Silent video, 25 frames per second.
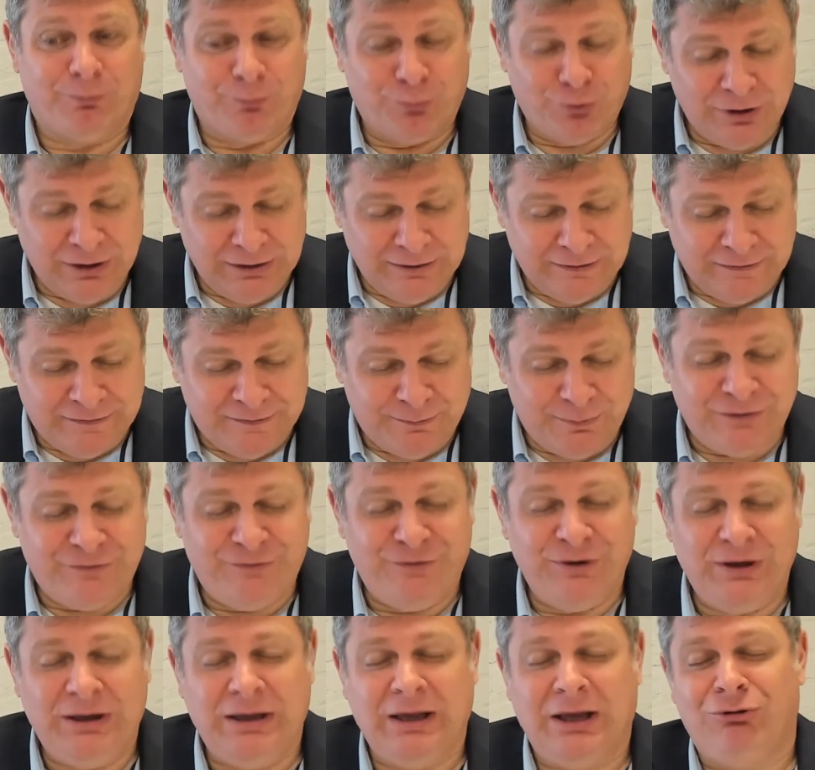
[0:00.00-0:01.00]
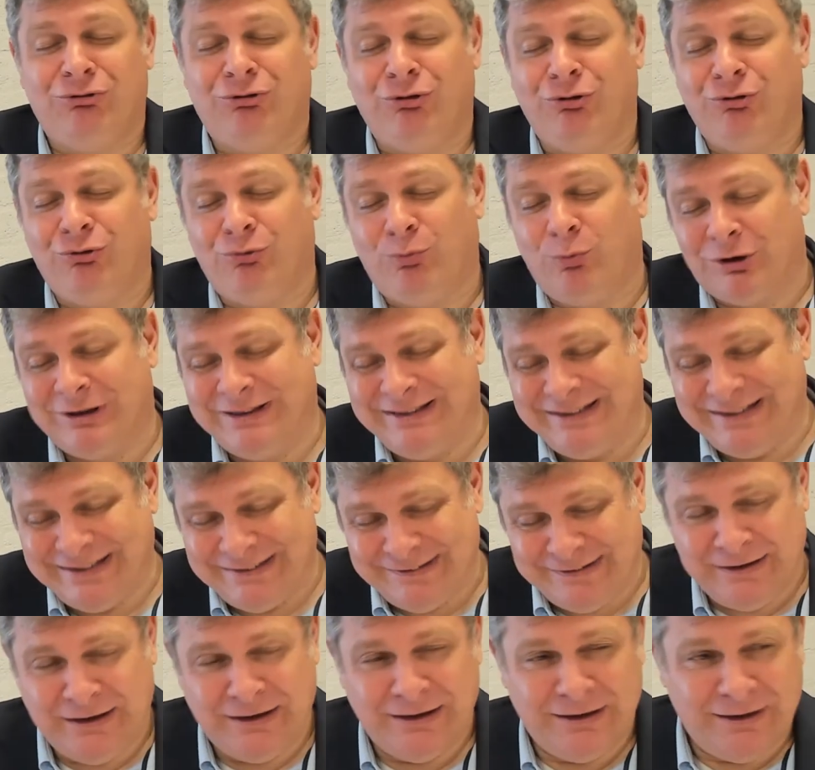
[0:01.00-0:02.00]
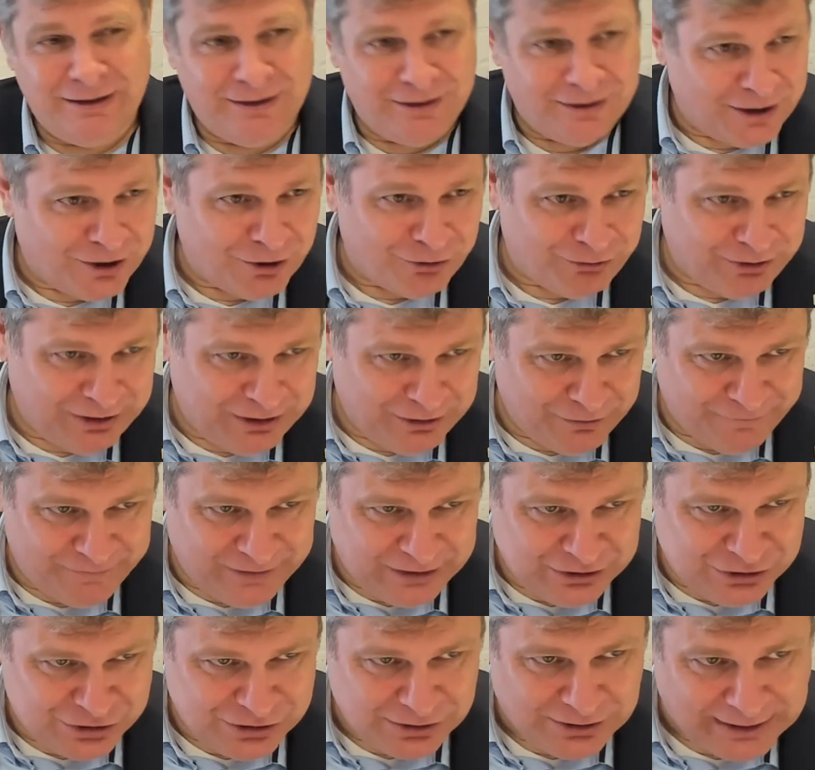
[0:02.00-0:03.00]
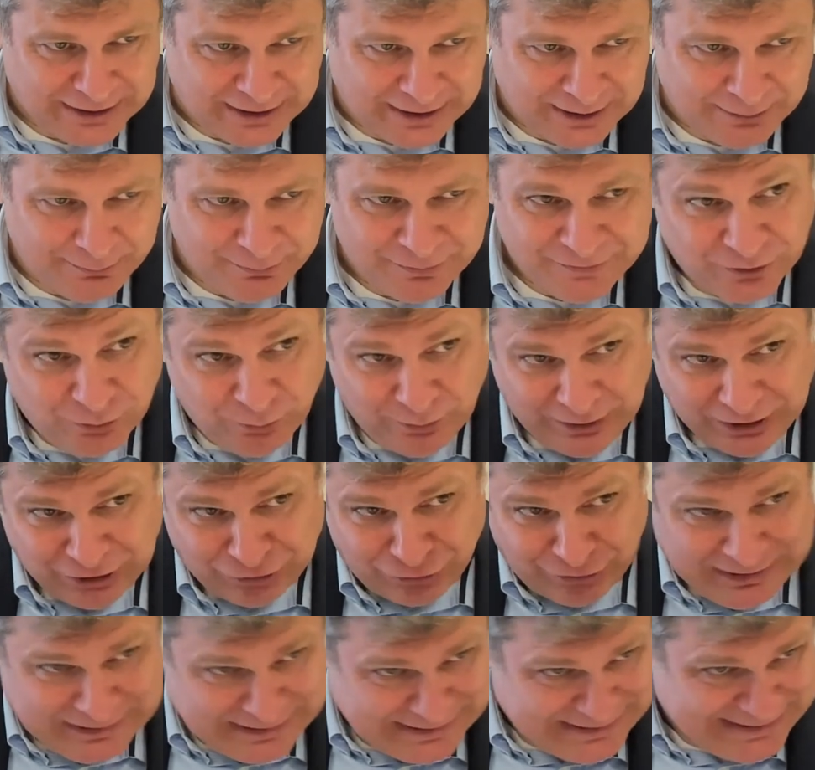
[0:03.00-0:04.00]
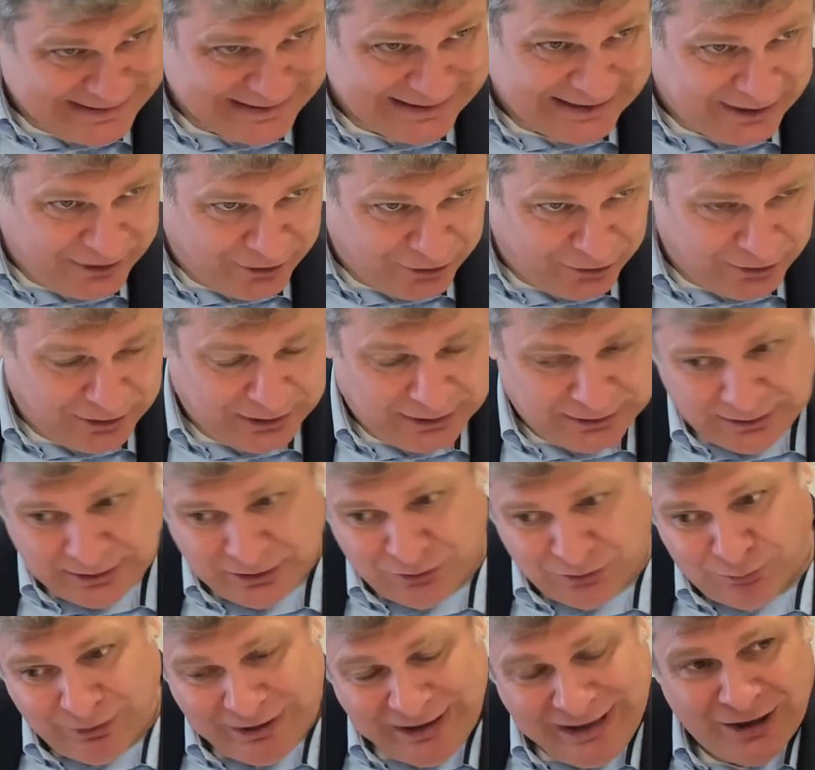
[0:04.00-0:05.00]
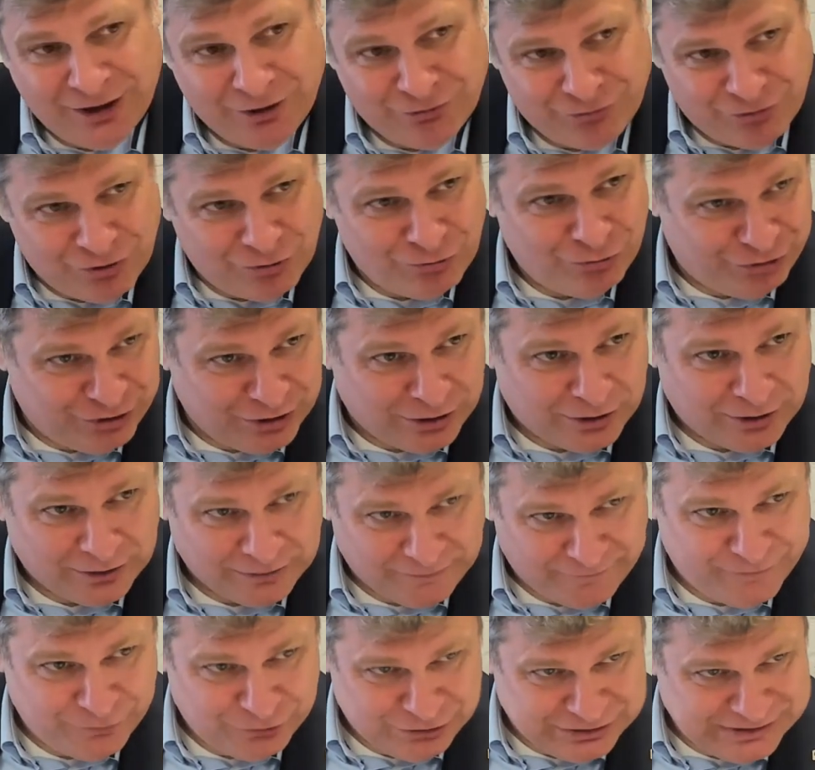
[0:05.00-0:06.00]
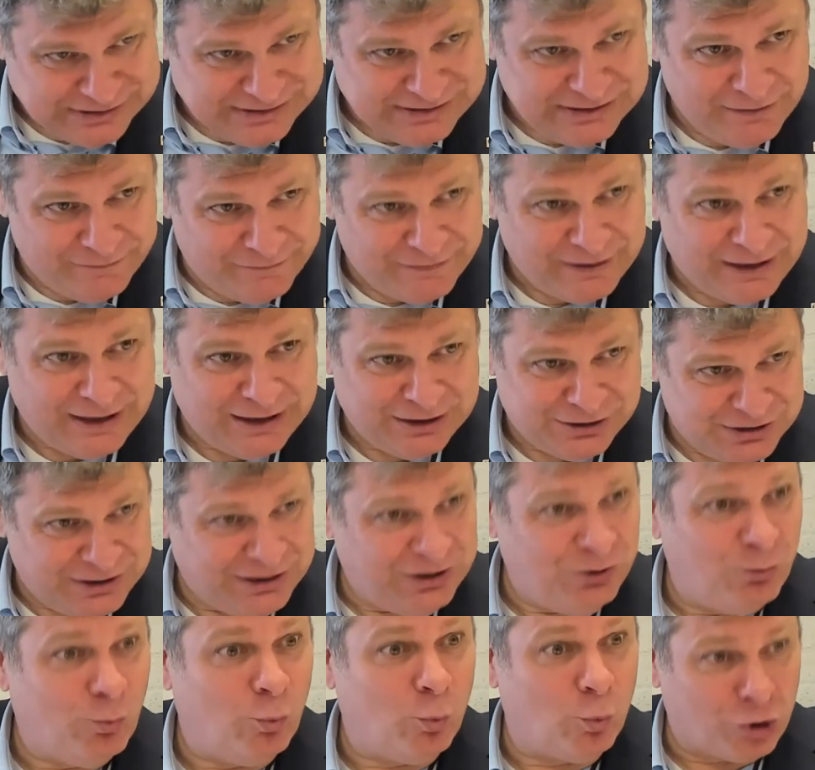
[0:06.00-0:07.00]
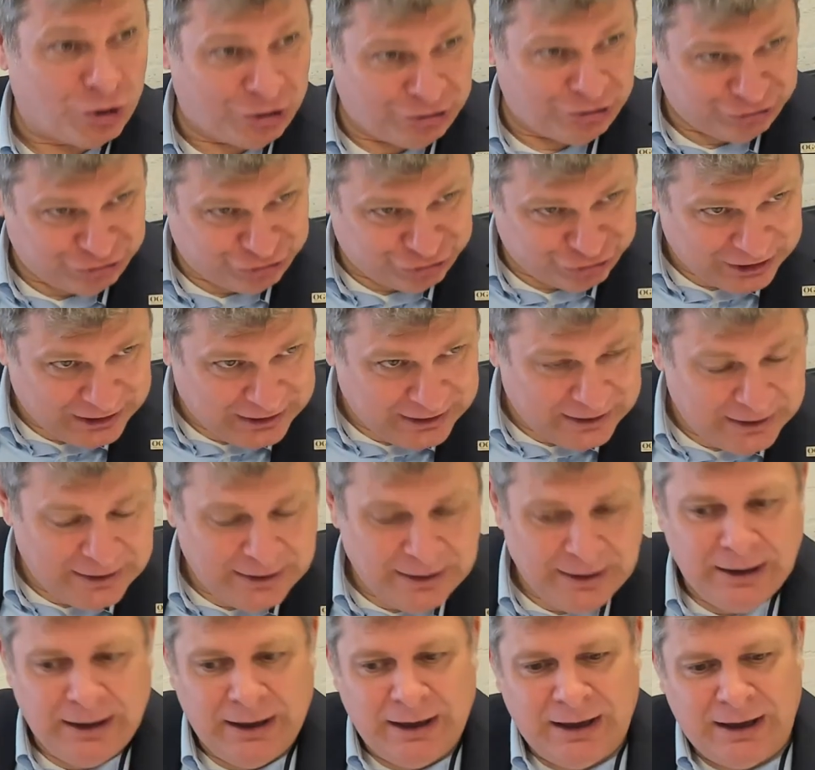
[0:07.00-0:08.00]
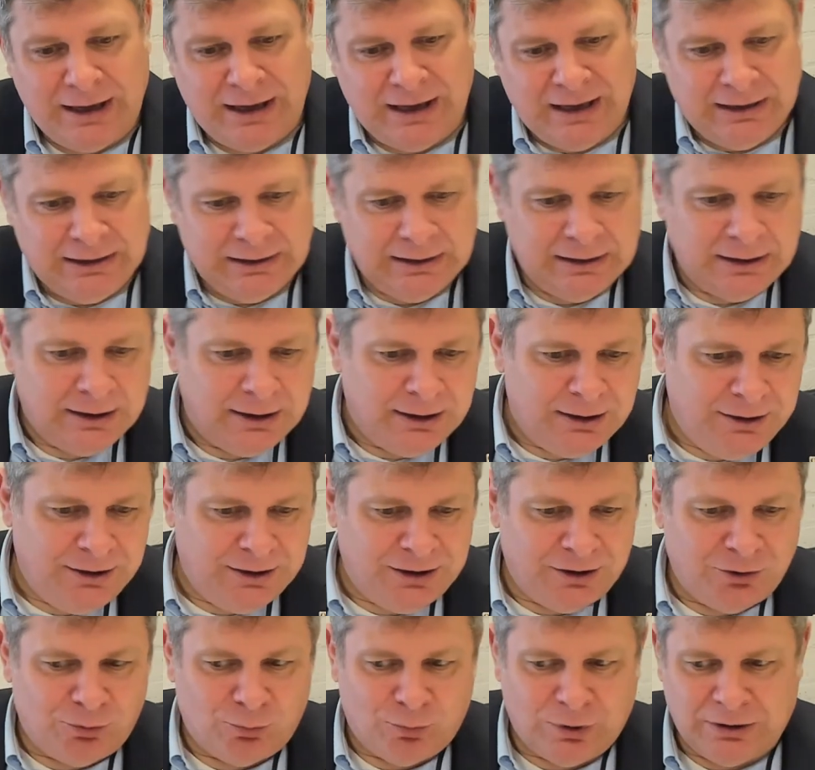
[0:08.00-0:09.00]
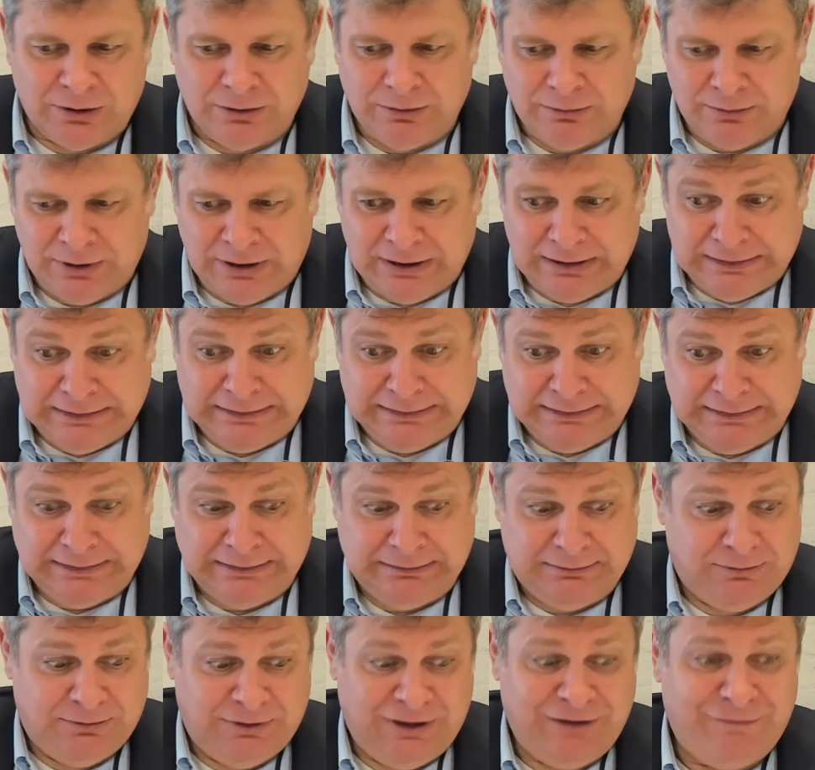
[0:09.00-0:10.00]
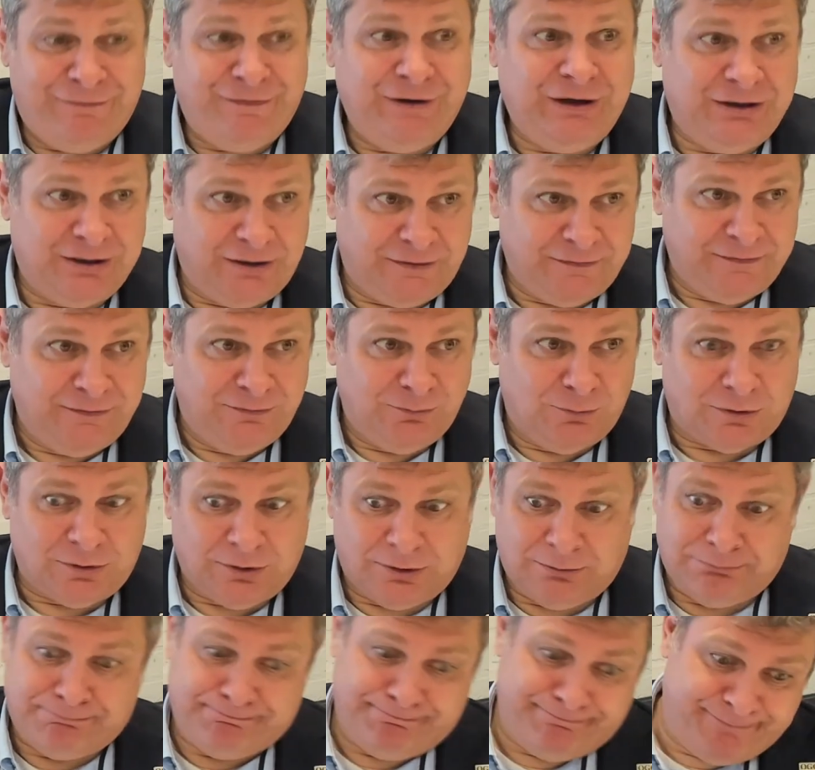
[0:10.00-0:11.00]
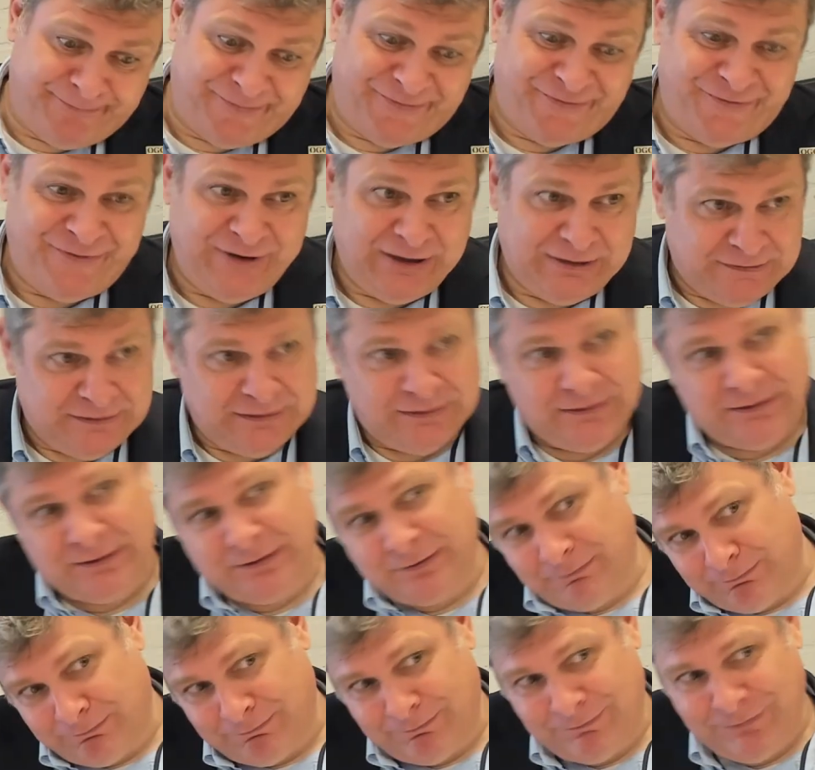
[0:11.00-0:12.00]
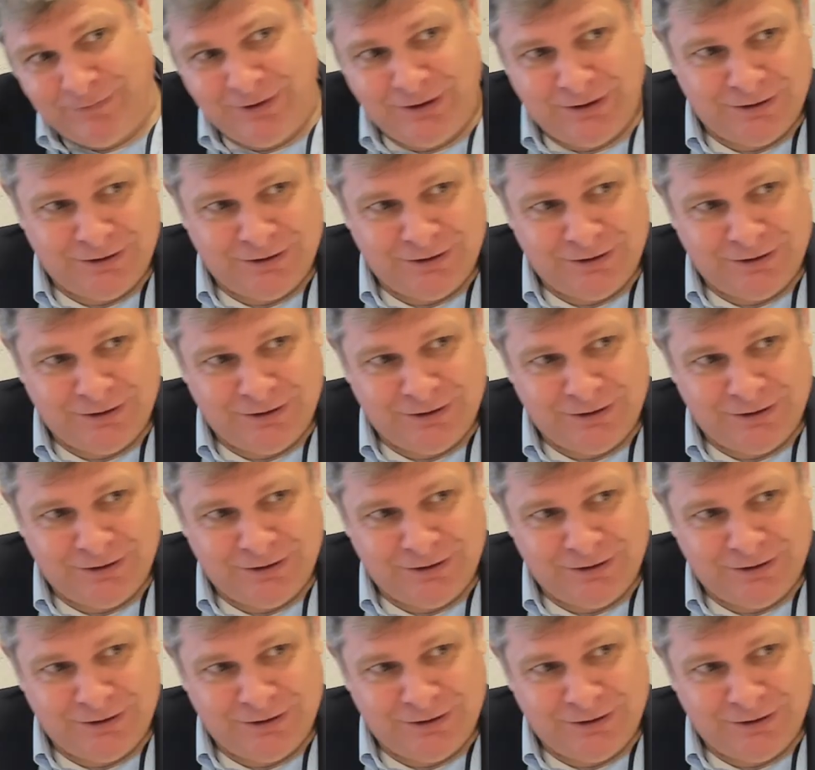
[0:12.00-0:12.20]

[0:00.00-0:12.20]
putting the specifications, we're testing it in our innovation lab. So we create the standard, and then we eat our own dog food to see if it actually works. Okay. And and then if it doesn't work, fix it and